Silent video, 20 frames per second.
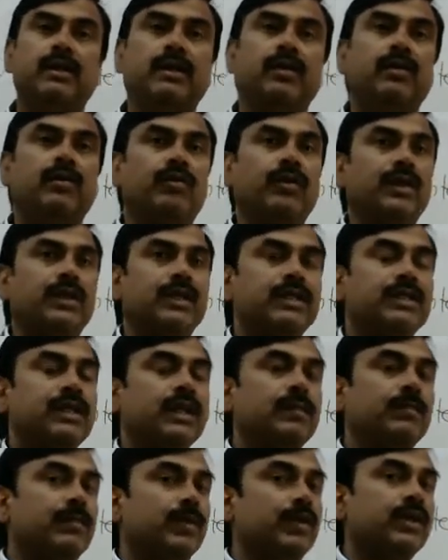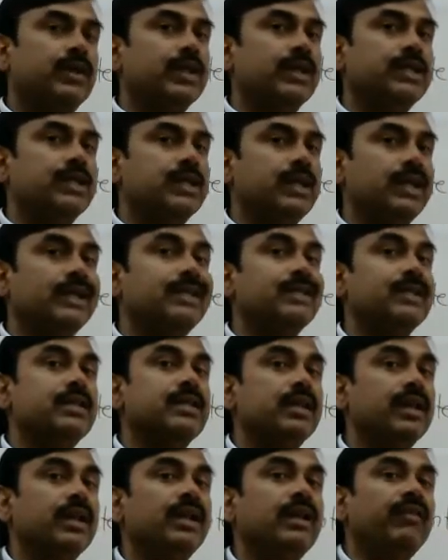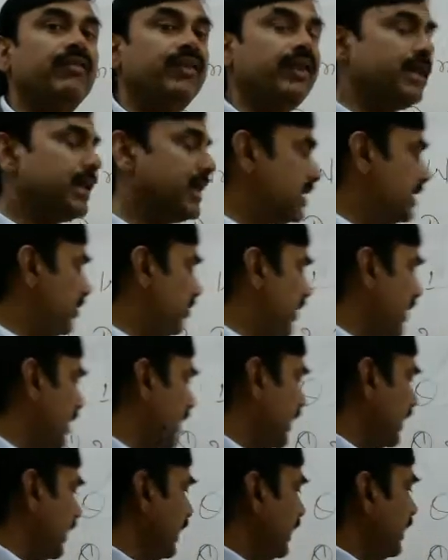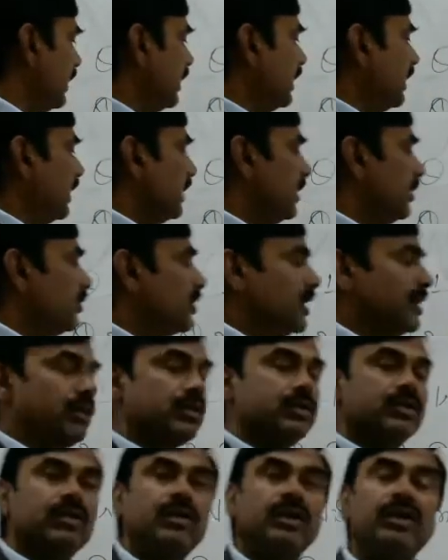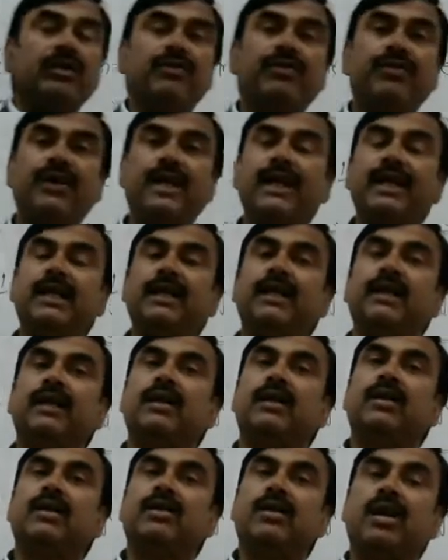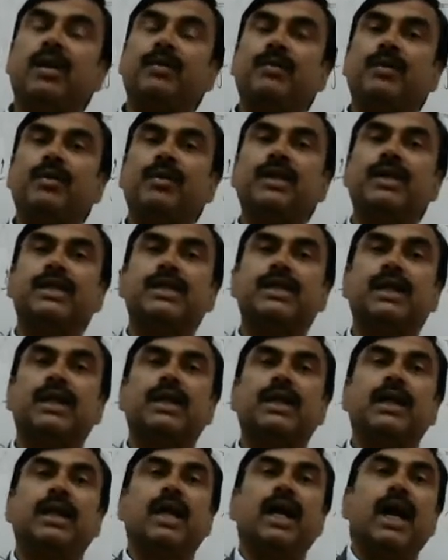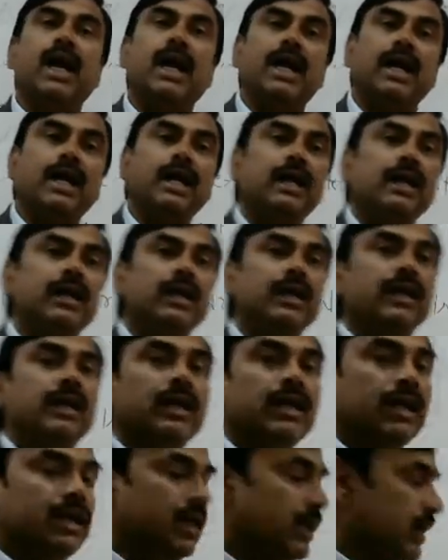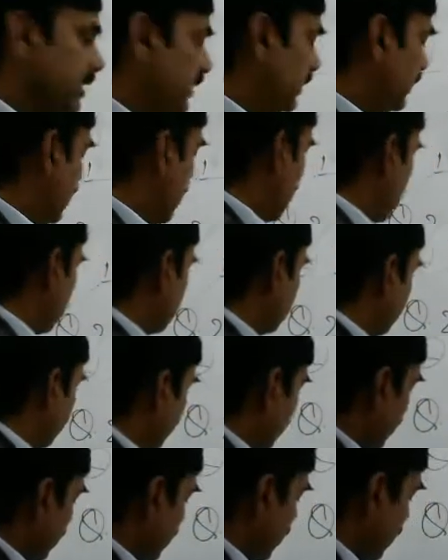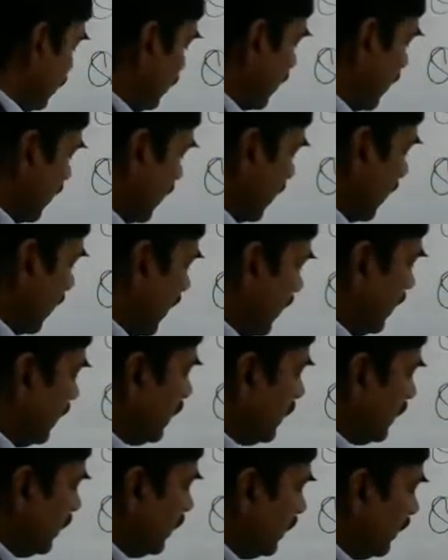what is the importance, its significance you can write. You can also define crop rotation, and the last one you can write